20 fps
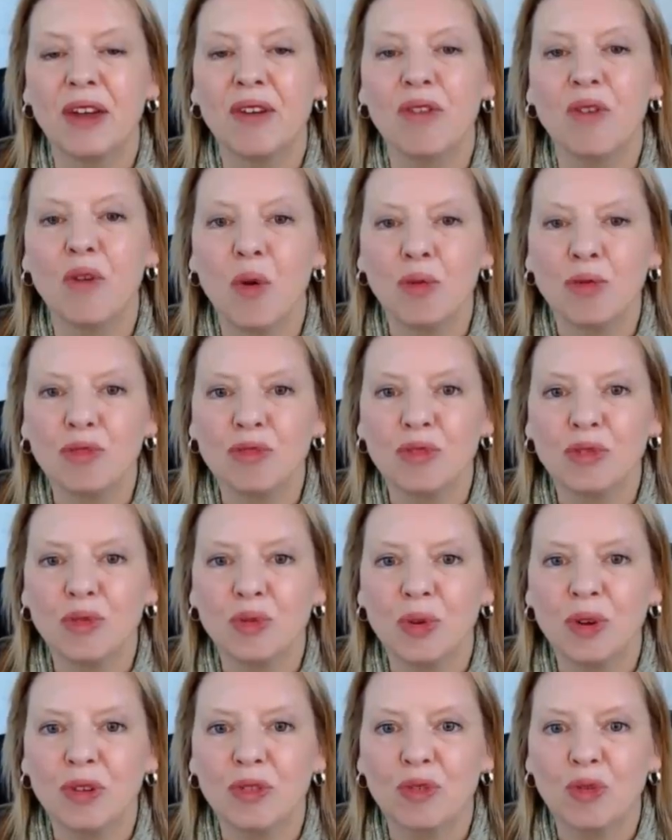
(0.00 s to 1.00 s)
also
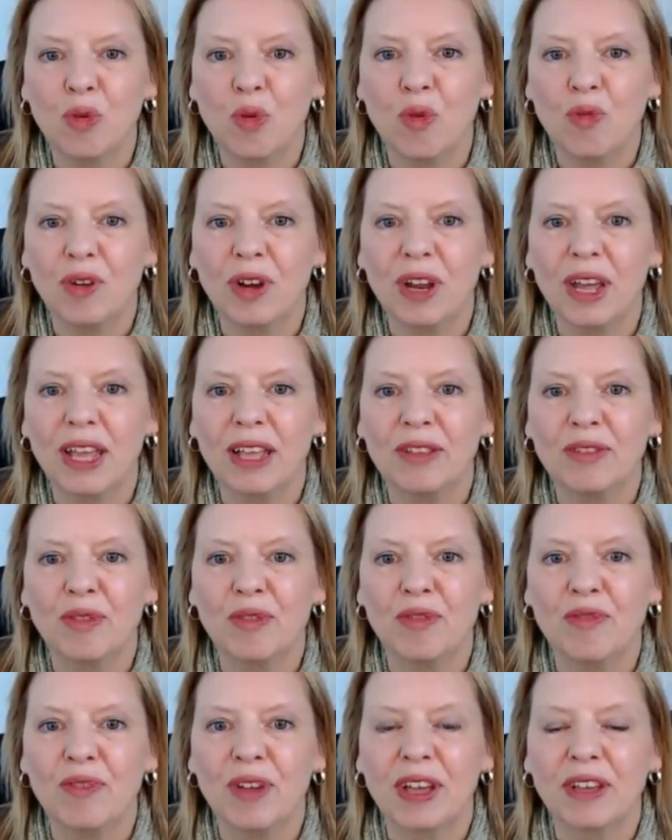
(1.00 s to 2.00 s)
known as overheads or
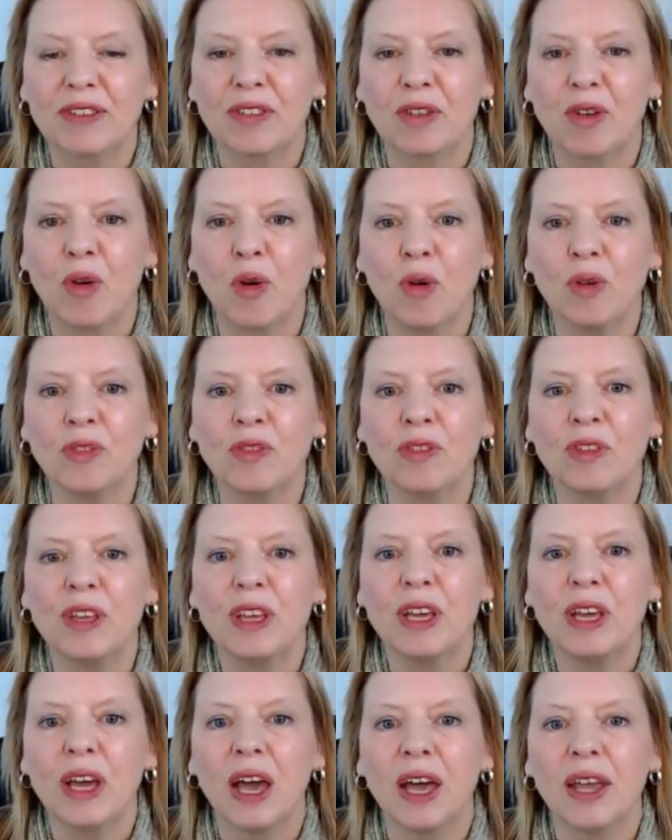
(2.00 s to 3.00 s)
fixed costs,
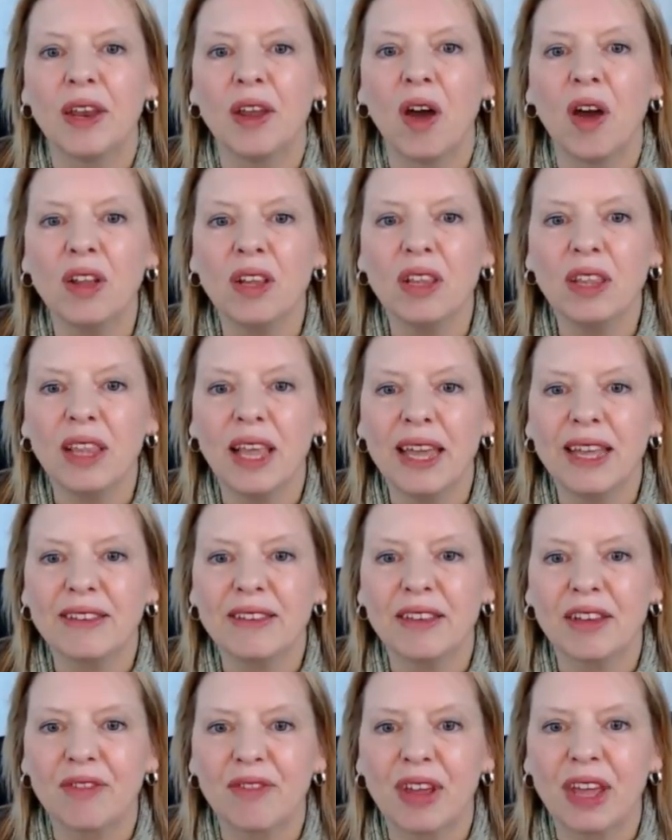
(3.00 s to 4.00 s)
and unlike
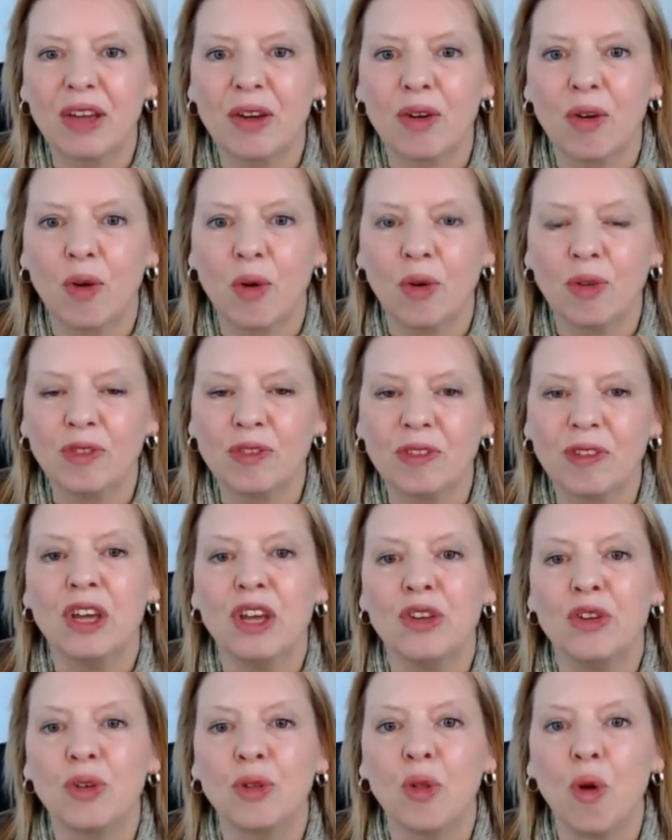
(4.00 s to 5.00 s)
direct costs,
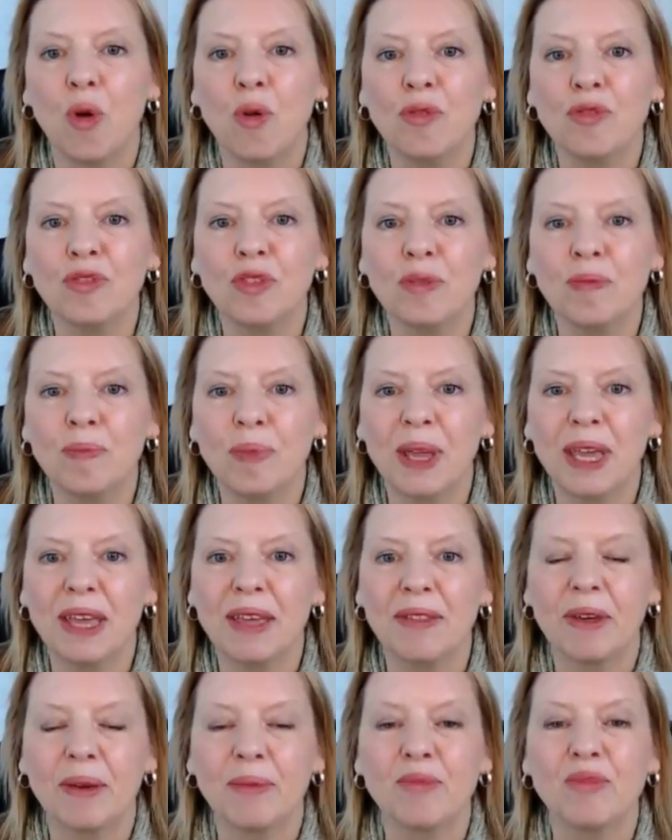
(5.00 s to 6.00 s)
you'll often pay
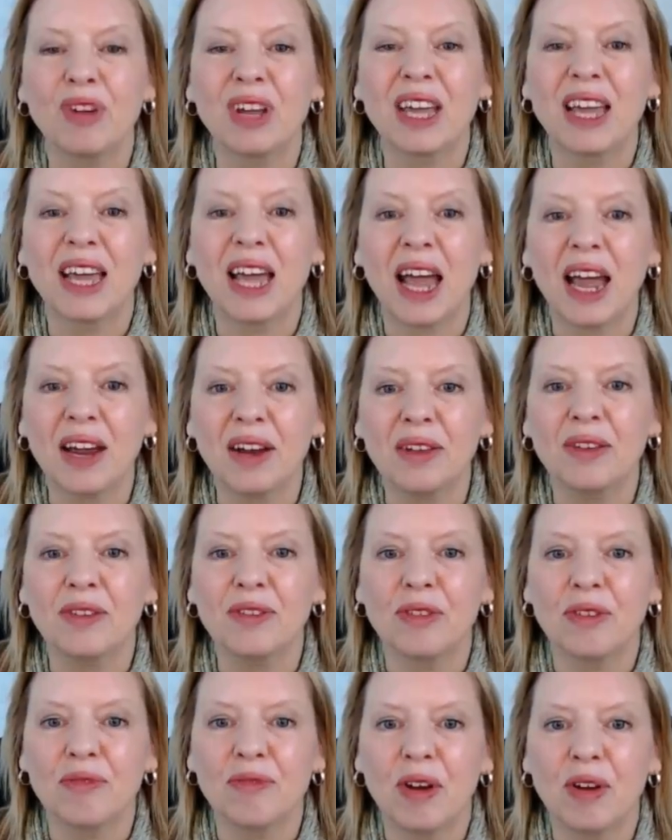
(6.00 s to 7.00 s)
them
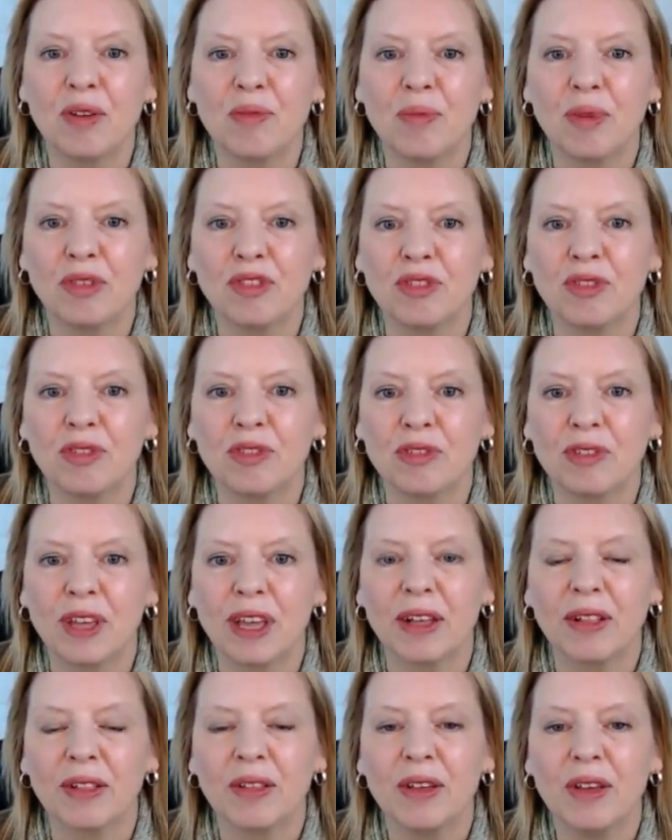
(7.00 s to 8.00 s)
regardless of how much you
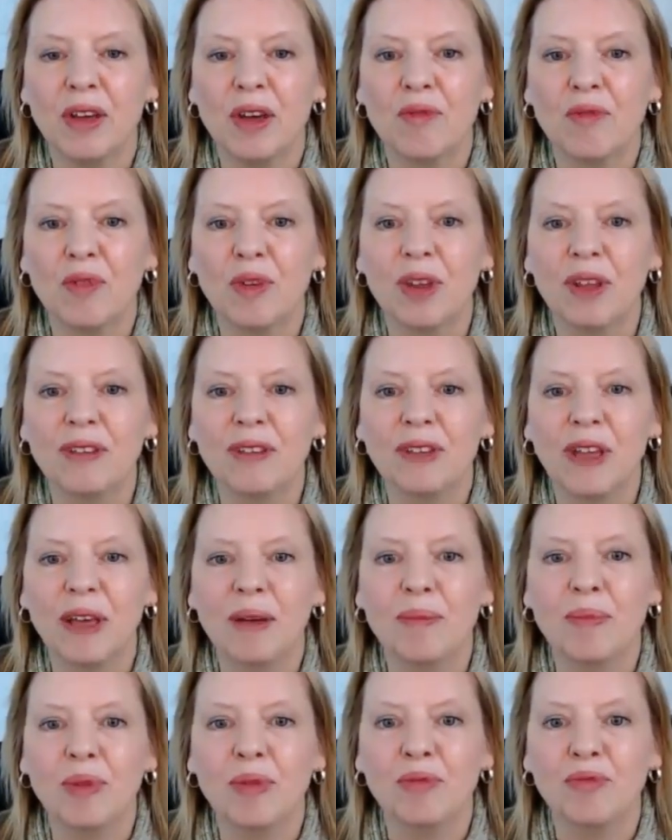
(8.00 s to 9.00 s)
sell. For
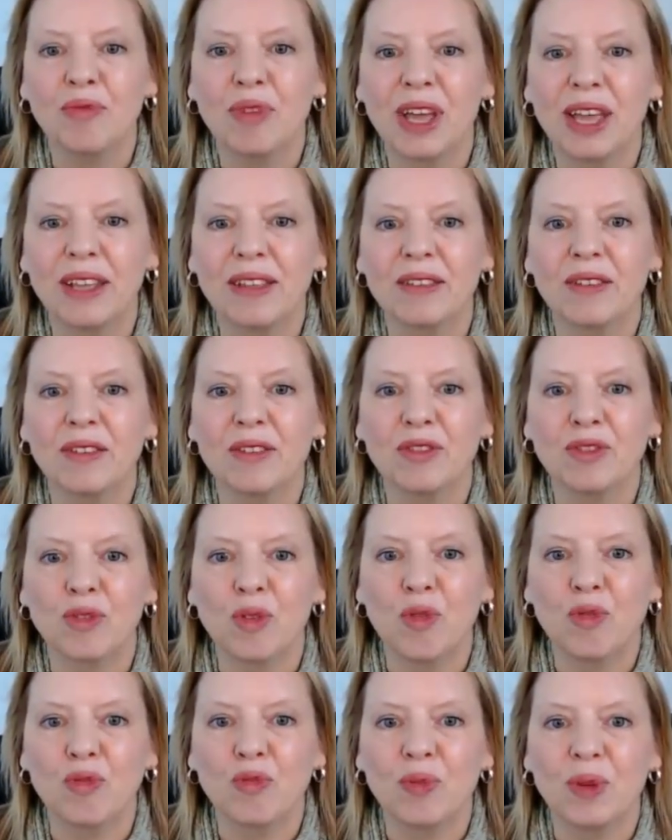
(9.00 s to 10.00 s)
example, rent,
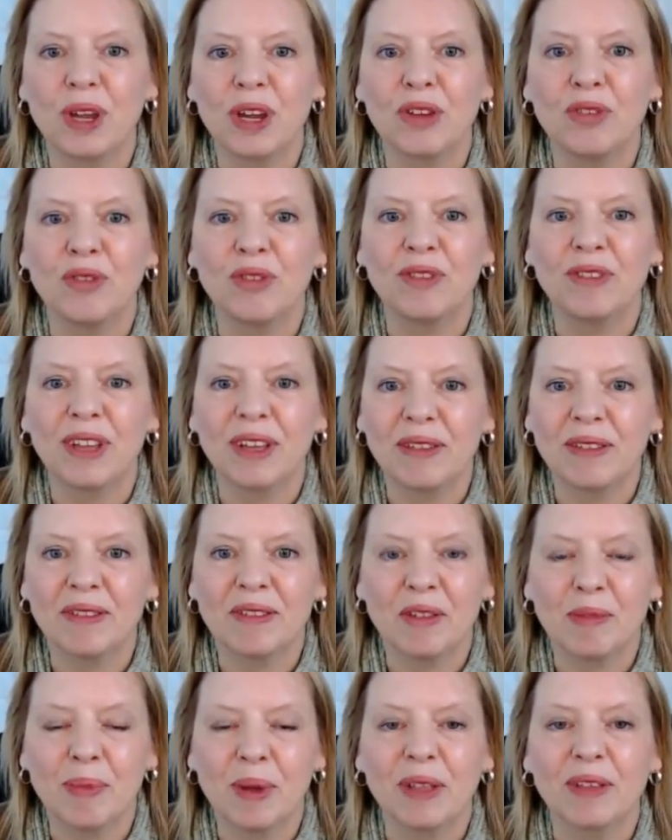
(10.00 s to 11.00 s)
software,
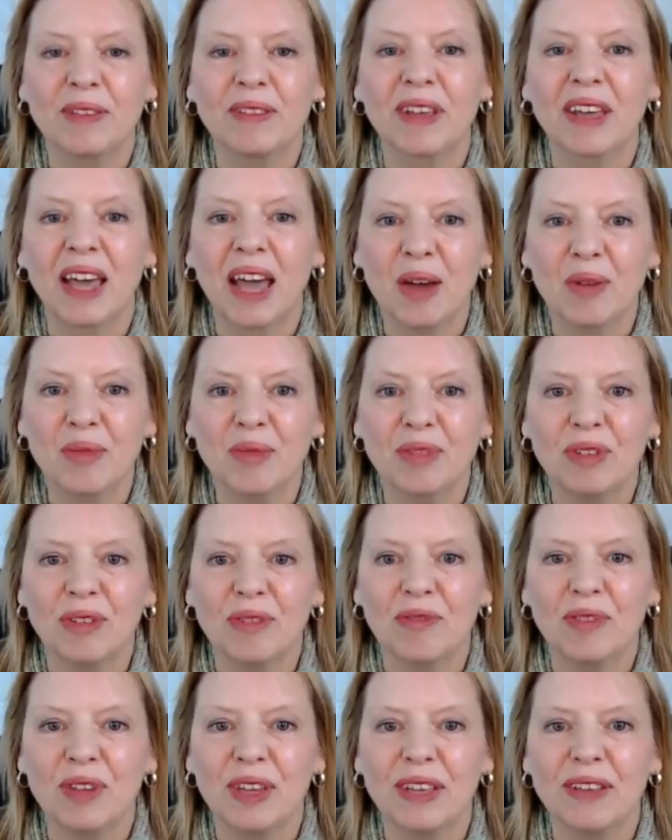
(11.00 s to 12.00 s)
utility bills,
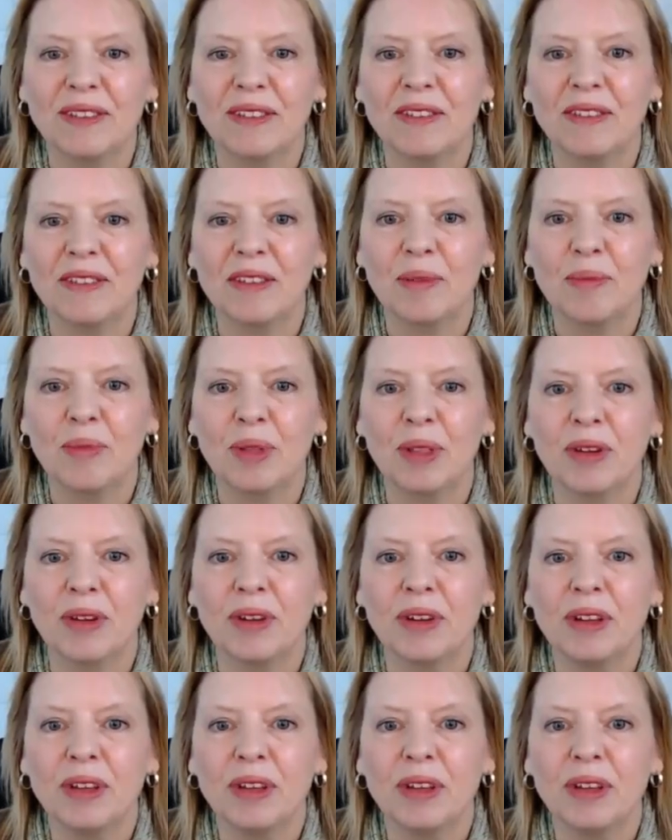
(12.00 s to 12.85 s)
accounting fees, and similar.